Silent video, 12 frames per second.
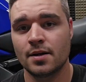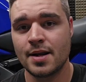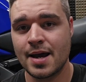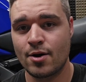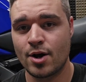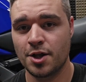
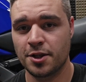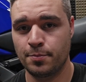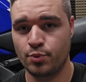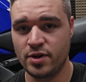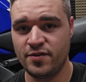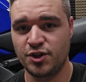Now, on the
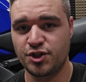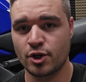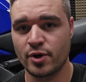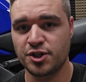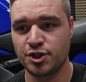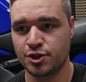previous
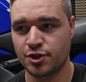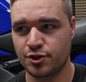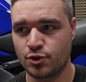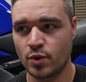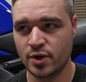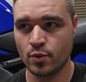generations of the
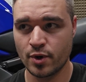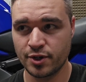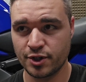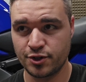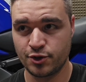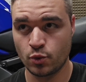21
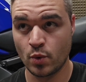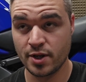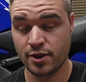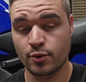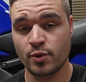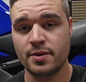to
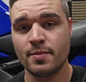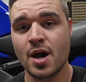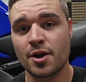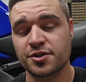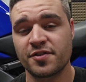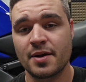23
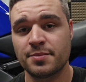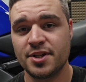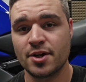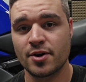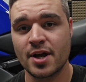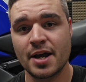models of the
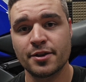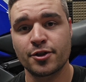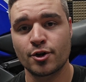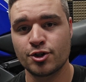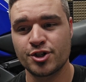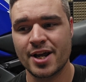MT-09, the
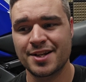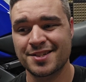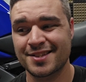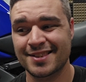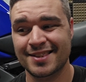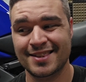third
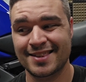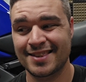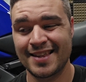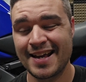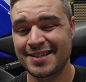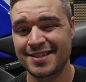gens,
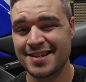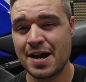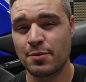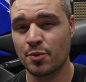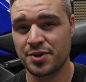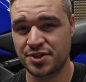that's
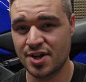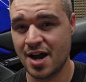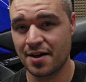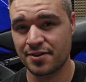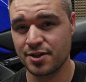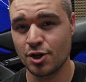not what we saw. The